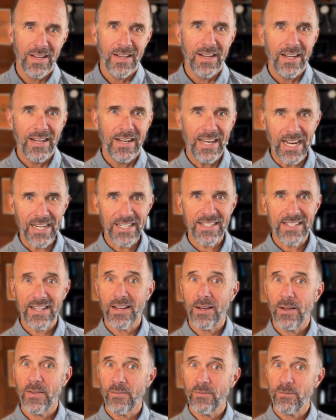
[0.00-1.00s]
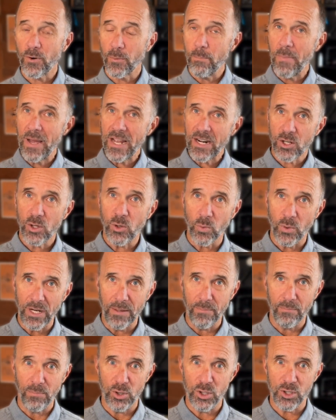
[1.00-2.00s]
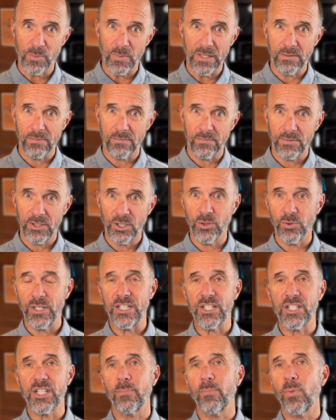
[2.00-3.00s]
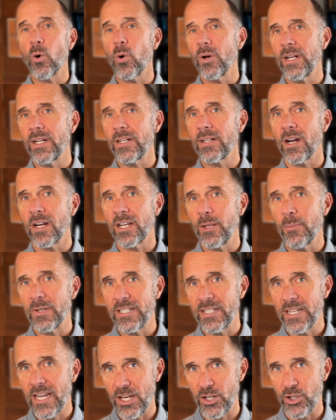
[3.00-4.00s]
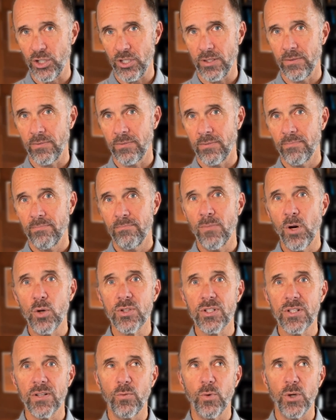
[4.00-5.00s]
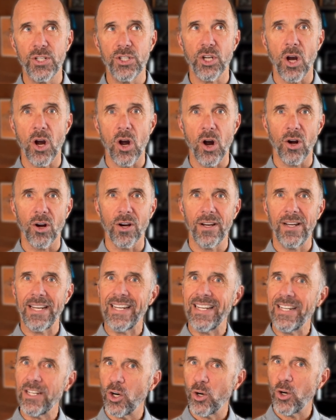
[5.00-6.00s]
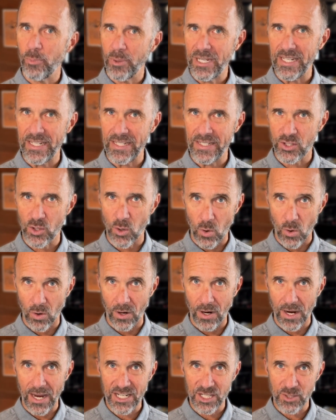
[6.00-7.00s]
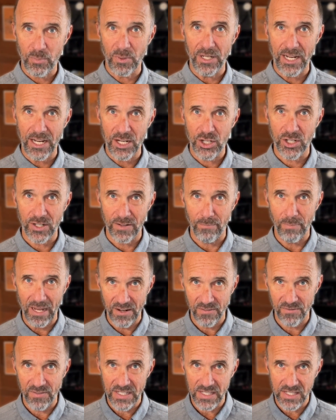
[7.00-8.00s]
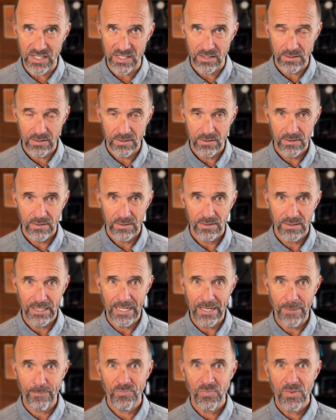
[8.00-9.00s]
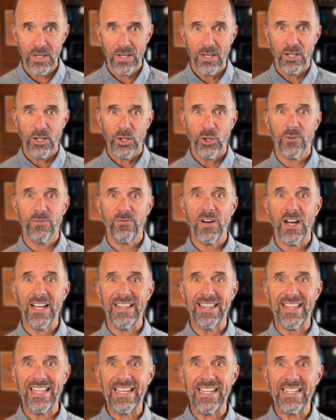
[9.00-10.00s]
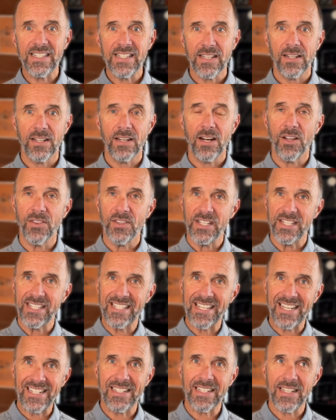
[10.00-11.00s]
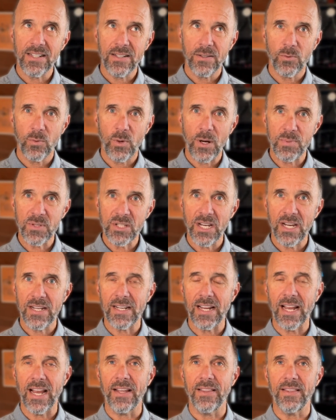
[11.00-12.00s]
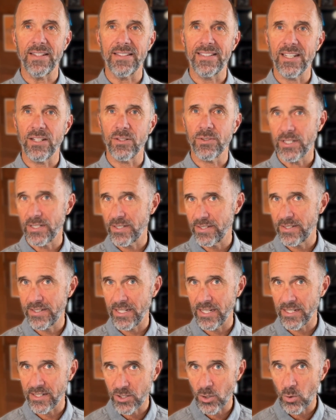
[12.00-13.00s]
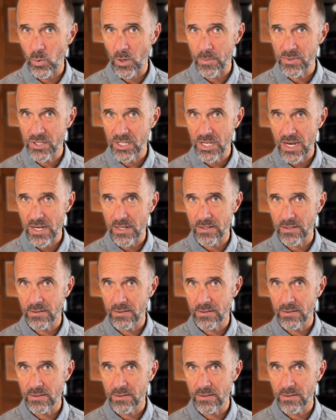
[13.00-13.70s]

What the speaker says: Next, for medical reimbursement, you'll need supporting documentation, most of which are EOBs or explanation of benefits. Okay? You'll find these on the Signa website and the Delta Dental website.